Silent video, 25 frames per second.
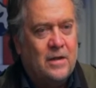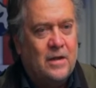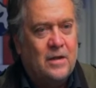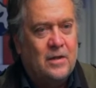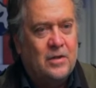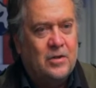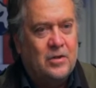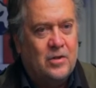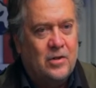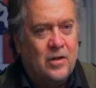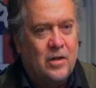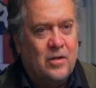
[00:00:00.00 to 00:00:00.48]

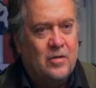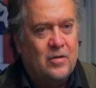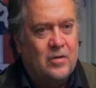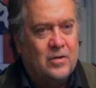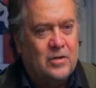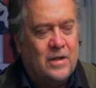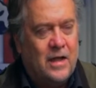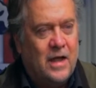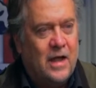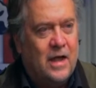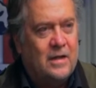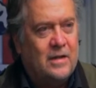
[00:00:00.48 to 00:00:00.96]
should
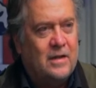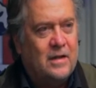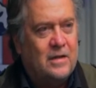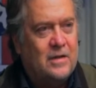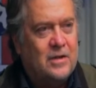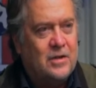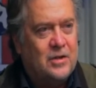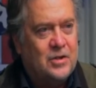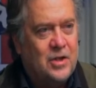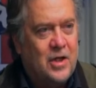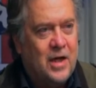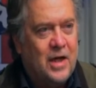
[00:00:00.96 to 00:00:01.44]
understand that
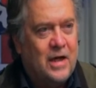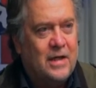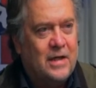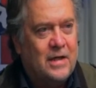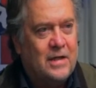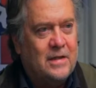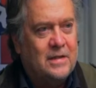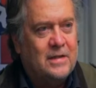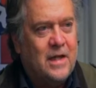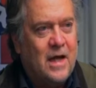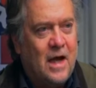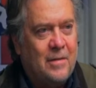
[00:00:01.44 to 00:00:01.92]
the
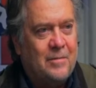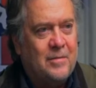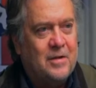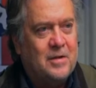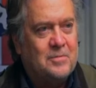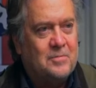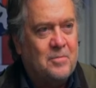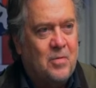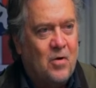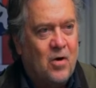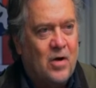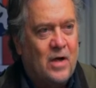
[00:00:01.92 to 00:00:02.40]
Chinese
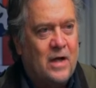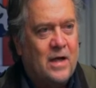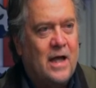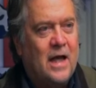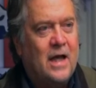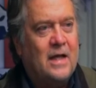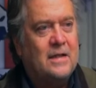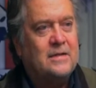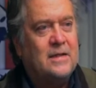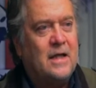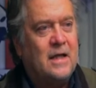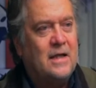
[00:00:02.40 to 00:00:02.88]
Communist Party
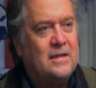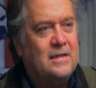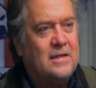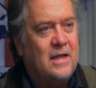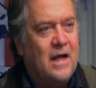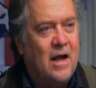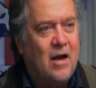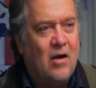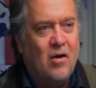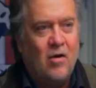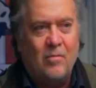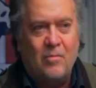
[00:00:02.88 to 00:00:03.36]
has a
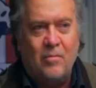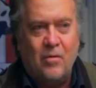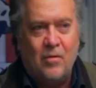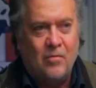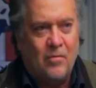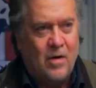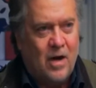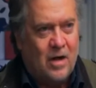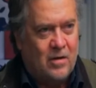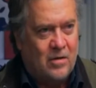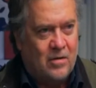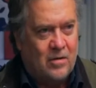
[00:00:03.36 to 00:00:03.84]
terrible
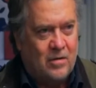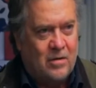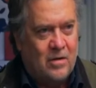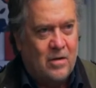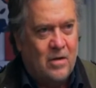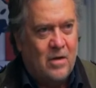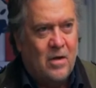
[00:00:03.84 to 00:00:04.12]
record